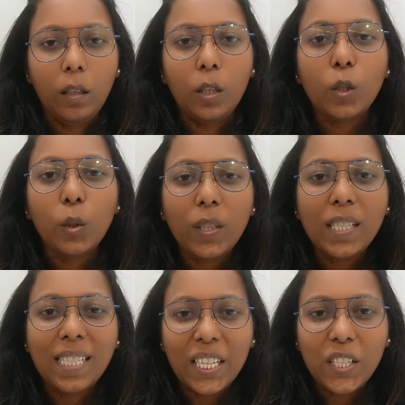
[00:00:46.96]
To know the
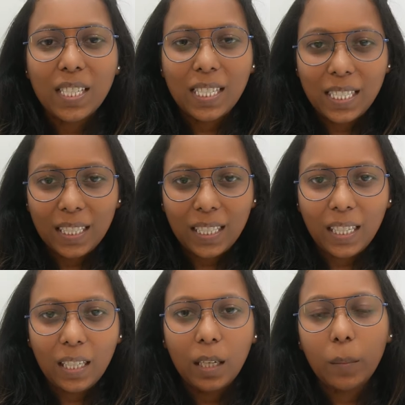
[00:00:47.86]
stages in
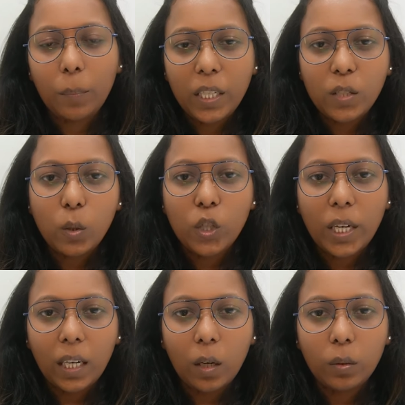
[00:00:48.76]
detail, uh, please do
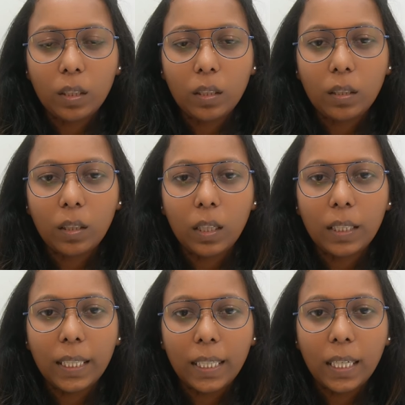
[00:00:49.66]
check out the uh,
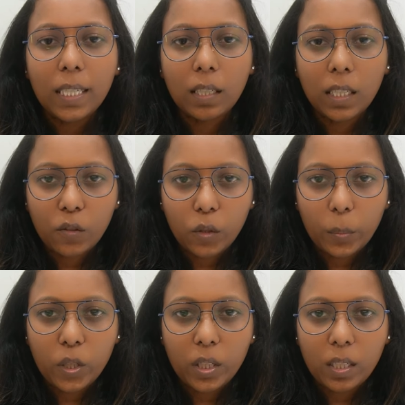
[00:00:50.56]
detailed
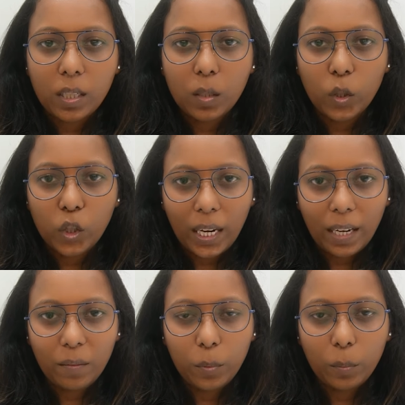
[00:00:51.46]
descriptions which I
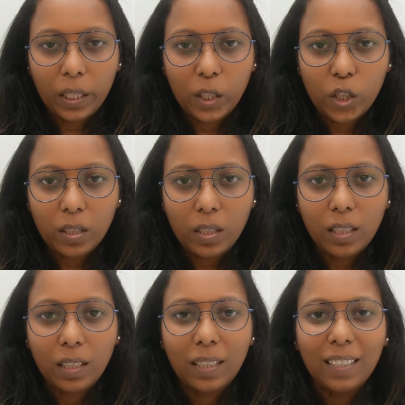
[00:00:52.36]
have mentioned.
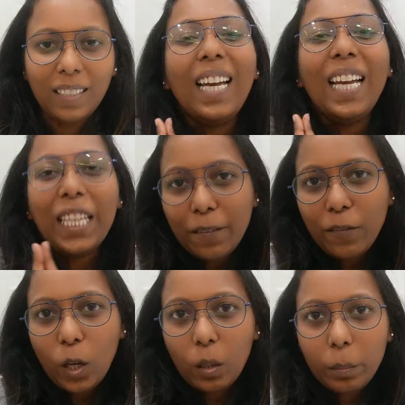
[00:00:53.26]
Keep
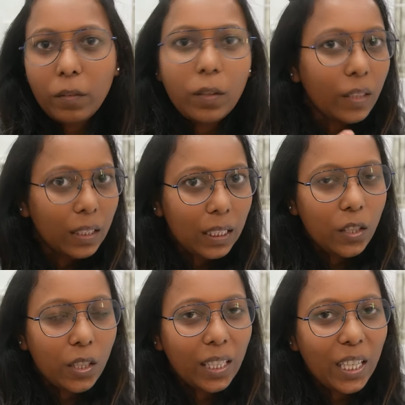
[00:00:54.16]
following me for further
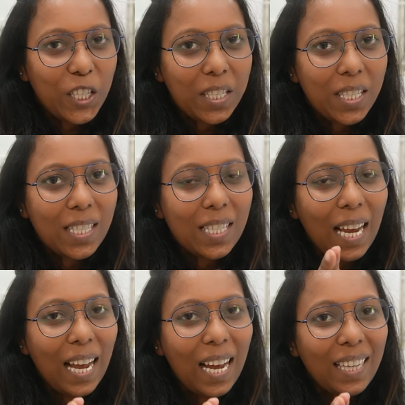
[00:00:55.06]
interrogations
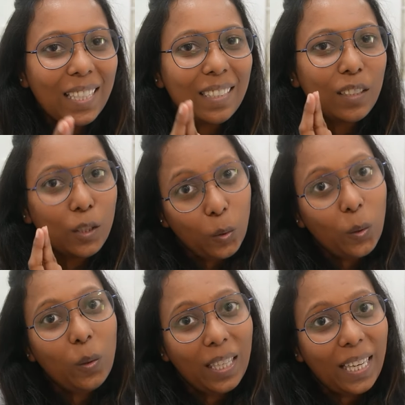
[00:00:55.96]
and
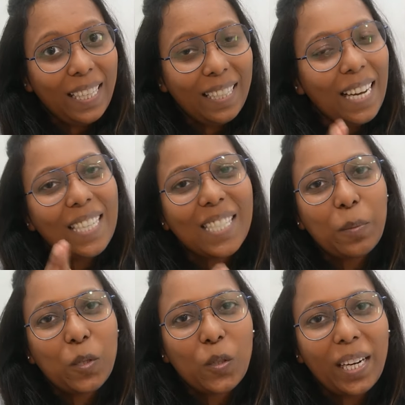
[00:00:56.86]
do like and
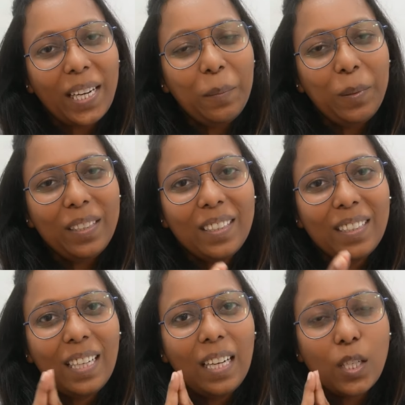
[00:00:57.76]
subscribe
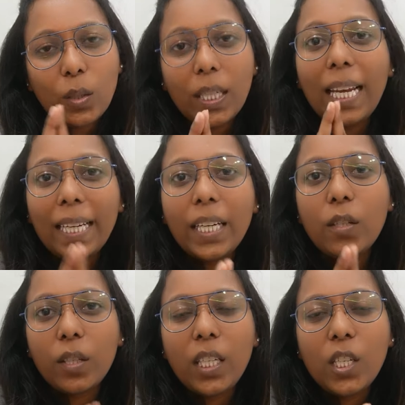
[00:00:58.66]
so that I can
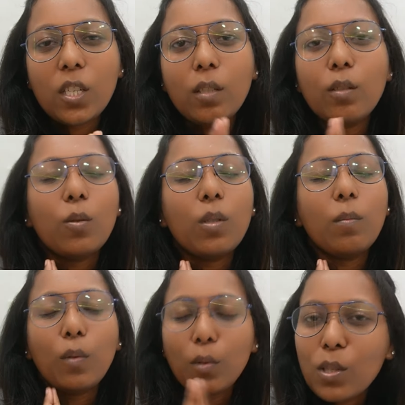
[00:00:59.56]
reach to the
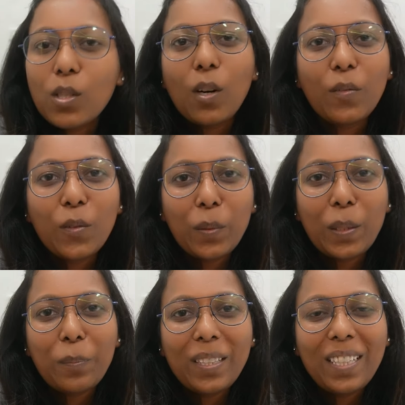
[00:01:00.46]
most of you
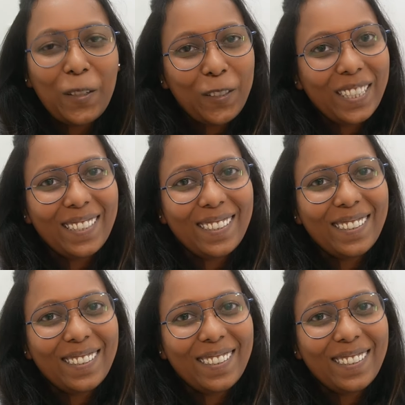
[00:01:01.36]
people out there.